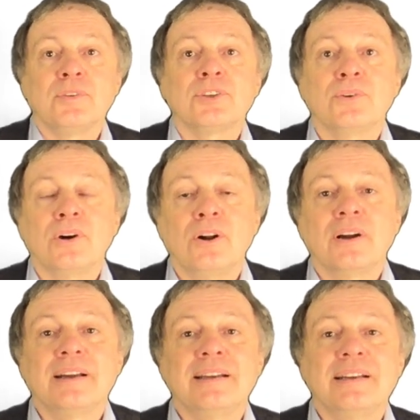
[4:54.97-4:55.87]
So
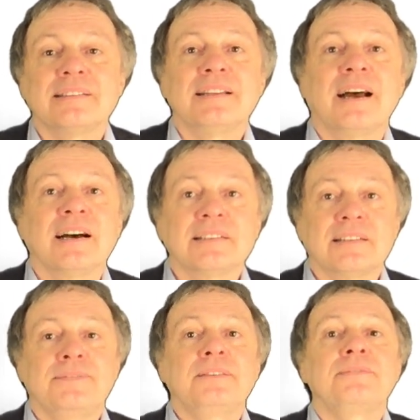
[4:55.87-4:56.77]
already in the
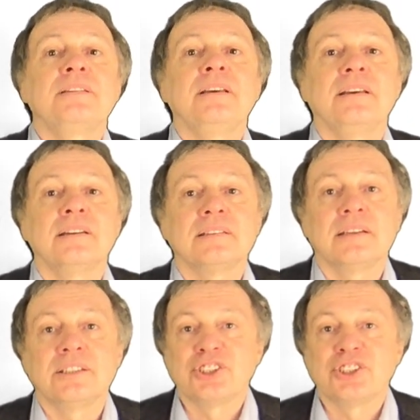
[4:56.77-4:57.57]
last fifty years it